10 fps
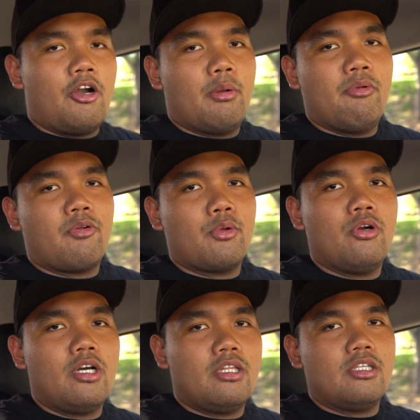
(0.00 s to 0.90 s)
right, before we go
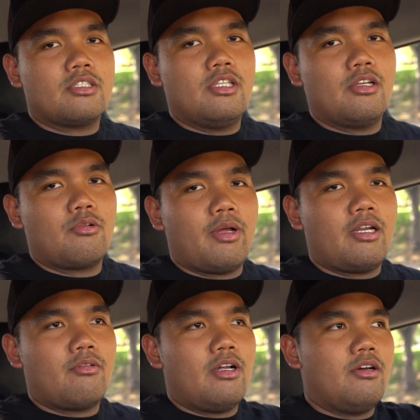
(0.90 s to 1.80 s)
on this little ride
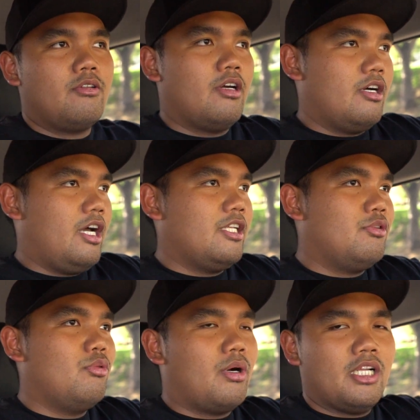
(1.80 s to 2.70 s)
around, I
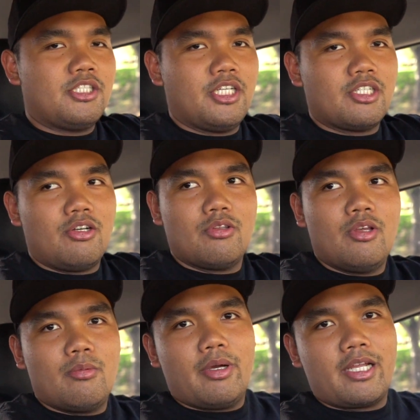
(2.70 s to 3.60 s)
do want to change out
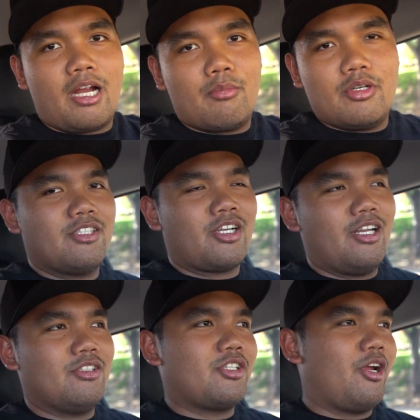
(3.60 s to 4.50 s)
my camera.
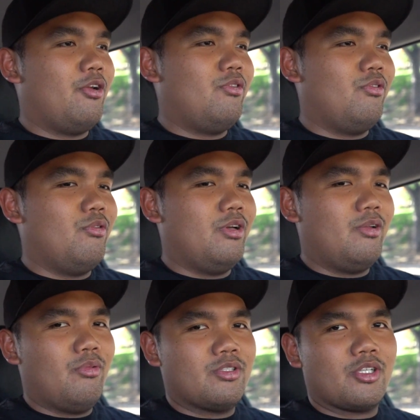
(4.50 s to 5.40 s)
kind of scary to do it
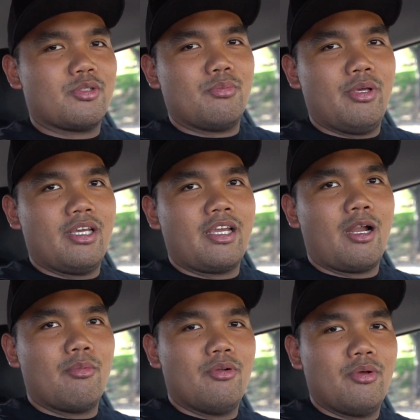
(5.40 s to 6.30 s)
with such a big
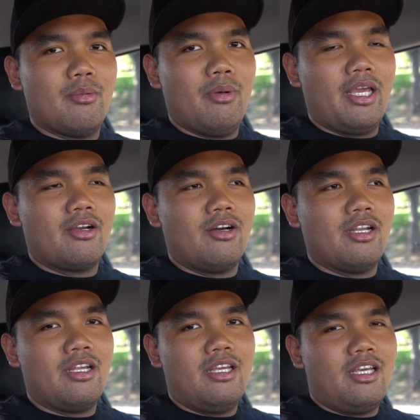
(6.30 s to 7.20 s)
camera with a mic
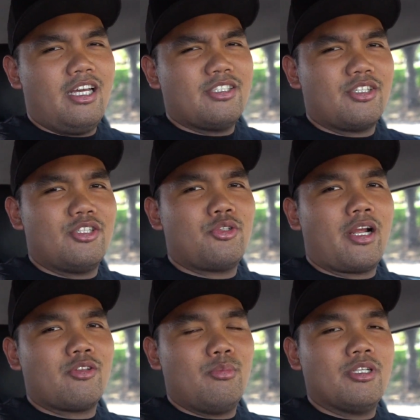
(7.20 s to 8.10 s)
on, and it's going to
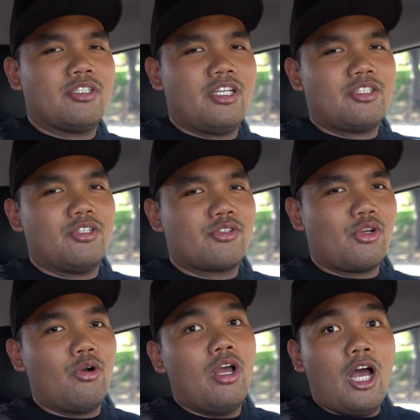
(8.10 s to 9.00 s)
attract too much attention.
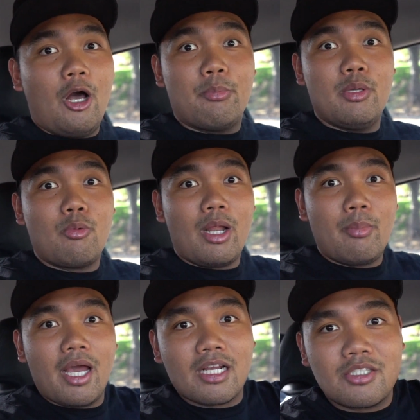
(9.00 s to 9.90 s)
So I'll be right
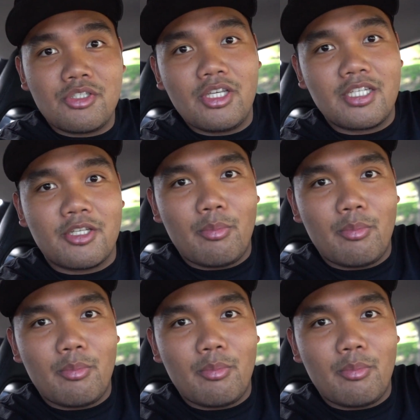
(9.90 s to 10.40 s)
back. See you guys in a